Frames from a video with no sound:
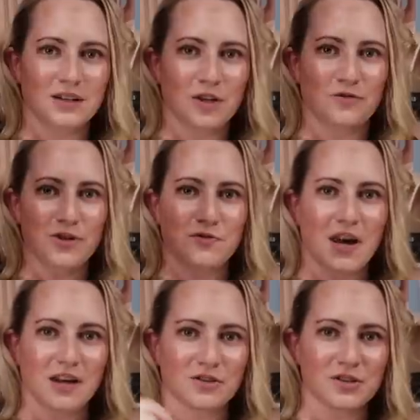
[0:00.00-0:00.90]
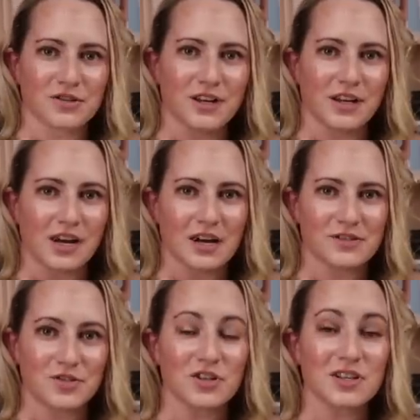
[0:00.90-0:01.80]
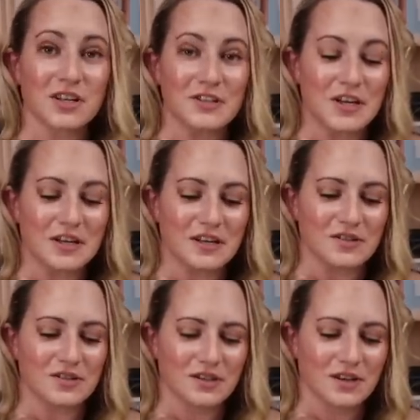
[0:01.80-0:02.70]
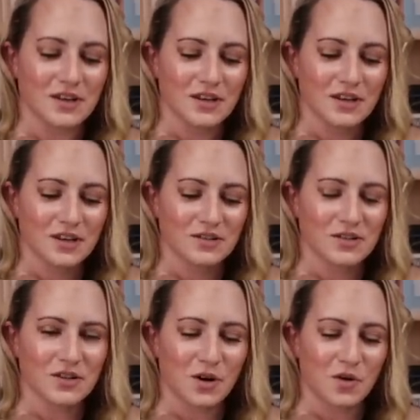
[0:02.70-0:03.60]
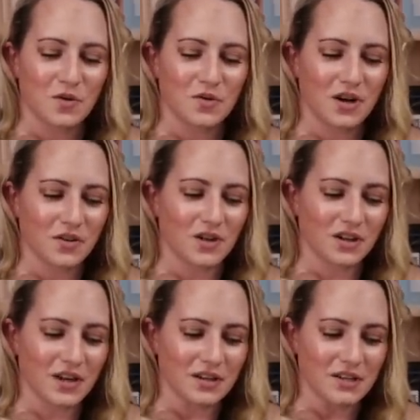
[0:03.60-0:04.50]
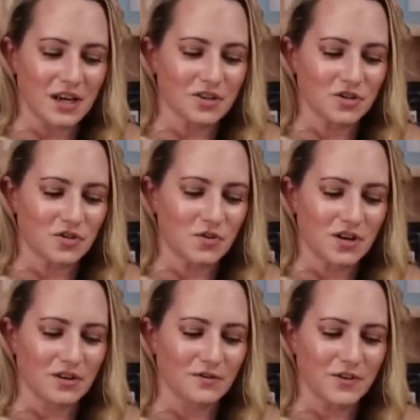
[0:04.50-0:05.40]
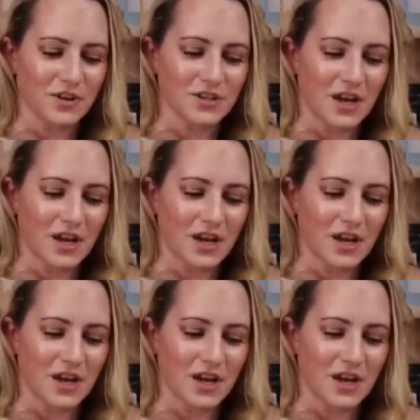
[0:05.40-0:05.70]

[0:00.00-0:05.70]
the free radicals that oxygen contains. So, although I like the texture to it, it feels